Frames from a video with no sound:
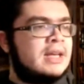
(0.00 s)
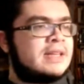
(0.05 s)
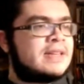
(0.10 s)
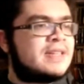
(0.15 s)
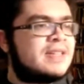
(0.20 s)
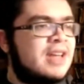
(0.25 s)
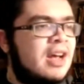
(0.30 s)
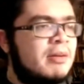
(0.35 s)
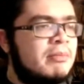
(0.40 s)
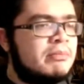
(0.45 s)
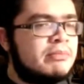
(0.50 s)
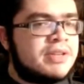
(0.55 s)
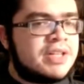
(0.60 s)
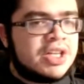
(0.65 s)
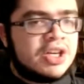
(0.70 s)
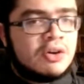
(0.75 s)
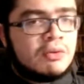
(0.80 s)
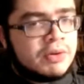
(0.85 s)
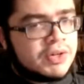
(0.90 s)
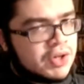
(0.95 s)
some
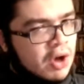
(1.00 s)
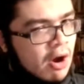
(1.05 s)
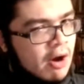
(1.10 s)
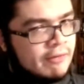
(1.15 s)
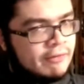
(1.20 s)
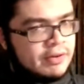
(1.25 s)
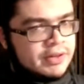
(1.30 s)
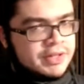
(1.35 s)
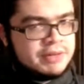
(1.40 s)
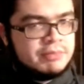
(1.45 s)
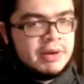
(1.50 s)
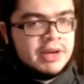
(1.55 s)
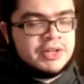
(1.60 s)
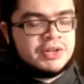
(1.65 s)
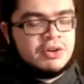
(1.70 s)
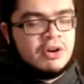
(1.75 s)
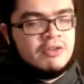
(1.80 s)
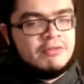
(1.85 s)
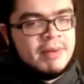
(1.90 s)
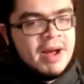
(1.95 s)
deal was offered to
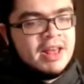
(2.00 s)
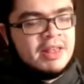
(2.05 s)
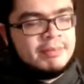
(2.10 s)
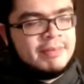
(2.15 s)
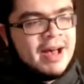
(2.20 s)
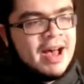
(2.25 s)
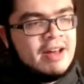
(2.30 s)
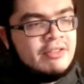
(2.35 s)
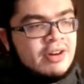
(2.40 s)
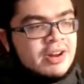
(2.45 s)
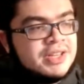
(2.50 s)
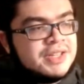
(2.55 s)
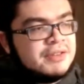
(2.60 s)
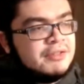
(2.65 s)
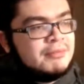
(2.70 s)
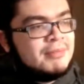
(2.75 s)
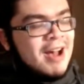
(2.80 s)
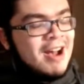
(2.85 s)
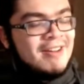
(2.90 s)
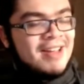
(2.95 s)
Musgrove by the Padres
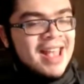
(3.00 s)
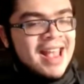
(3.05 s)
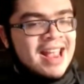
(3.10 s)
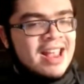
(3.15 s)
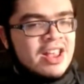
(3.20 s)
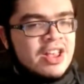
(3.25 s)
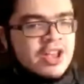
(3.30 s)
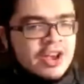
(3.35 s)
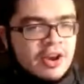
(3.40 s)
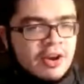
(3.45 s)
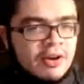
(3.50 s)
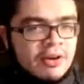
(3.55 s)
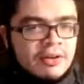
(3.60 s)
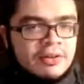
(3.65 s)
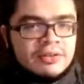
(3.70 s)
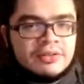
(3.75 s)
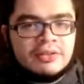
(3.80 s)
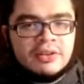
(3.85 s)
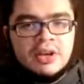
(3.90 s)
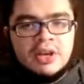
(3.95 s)
of about 8
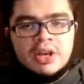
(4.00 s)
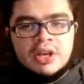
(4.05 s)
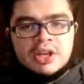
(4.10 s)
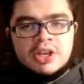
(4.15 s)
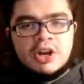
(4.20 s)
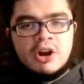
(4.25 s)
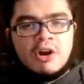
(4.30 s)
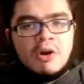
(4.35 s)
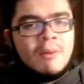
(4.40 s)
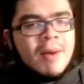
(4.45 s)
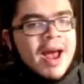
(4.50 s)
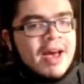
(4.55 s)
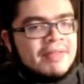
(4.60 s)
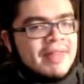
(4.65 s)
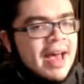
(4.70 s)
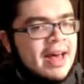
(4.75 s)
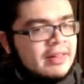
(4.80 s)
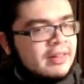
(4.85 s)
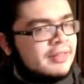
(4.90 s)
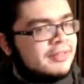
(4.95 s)
years, you know, around
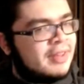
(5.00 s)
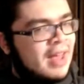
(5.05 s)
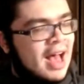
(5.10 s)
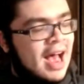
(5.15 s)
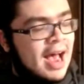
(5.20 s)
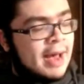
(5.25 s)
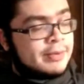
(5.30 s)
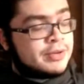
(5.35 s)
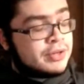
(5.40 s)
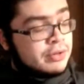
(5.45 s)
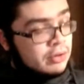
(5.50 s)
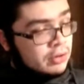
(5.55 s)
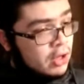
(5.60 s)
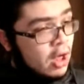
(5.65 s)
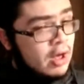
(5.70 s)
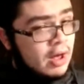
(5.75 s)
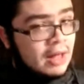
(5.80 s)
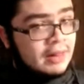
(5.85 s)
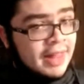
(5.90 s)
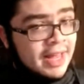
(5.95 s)
that time. So
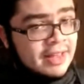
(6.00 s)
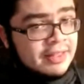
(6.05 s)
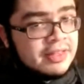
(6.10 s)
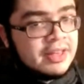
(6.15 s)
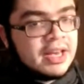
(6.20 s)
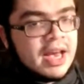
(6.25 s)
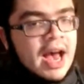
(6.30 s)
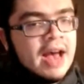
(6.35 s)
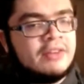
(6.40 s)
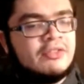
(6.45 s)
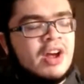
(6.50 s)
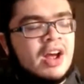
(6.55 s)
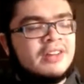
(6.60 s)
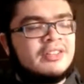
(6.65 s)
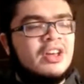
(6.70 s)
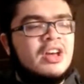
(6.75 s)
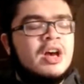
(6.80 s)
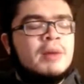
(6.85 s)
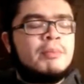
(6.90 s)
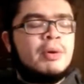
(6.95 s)
a lengthy
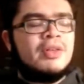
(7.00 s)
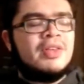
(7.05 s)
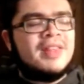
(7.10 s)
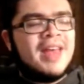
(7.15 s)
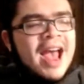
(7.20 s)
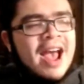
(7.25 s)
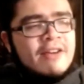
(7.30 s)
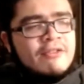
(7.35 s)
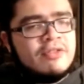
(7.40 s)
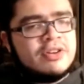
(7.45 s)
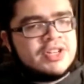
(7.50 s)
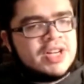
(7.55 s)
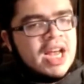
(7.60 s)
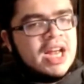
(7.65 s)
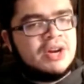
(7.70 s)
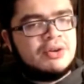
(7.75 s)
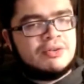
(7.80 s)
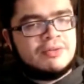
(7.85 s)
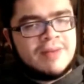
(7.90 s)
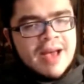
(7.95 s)
contract, but an average
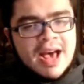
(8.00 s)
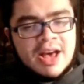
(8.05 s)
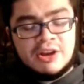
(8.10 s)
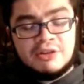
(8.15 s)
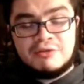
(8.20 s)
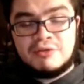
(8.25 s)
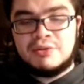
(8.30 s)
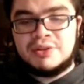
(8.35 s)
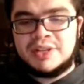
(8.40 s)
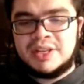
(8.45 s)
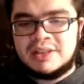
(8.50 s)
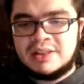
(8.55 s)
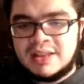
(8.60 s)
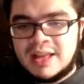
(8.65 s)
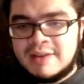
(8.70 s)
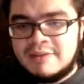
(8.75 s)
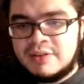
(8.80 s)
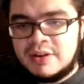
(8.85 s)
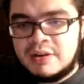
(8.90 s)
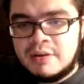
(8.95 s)
annual value of only
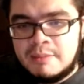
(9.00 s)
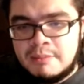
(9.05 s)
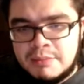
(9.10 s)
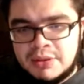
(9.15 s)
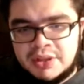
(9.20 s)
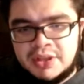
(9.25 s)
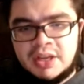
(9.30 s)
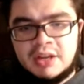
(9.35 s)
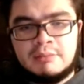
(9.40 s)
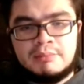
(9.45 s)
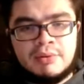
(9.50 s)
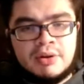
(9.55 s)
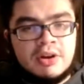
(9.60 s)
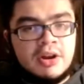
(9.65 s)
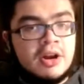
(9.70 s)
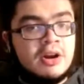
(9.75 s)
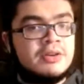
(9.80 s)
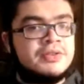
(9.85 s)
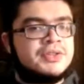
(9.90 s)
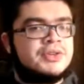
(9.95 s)
$11 million per
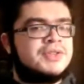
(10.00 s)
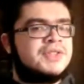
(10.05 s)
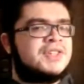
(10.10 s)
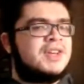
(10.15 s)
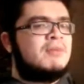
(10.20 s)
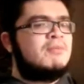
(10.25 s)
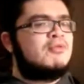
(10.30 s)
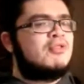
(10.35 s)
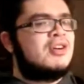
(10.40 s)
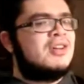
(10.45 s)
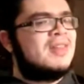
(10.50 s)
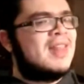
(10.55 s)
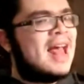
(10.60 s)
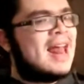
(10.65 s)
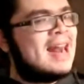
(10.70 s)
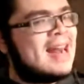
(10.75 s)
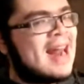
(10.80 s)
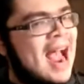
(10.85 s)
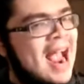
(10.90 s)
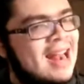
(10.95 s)
year. So somewhere in
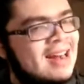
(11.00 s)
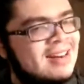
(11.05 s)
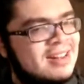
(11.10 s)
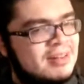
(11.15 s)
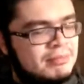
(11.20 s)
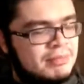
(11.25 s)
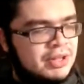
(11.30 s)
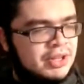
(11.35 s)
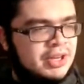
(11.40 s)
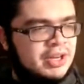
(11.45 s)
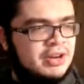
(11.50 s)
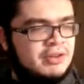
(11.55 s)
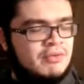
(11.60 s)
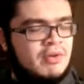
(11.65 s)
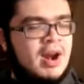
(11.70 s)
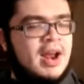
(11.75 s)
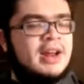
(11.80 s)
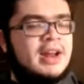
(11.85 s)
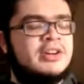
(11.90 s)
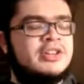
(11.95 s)
that $90 million
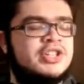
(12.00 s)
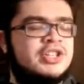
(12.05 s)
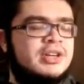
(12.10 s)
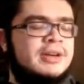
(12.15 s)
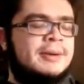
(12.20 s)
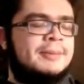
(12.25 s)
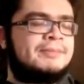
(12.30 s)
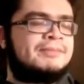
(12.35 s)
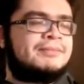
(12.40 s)
range.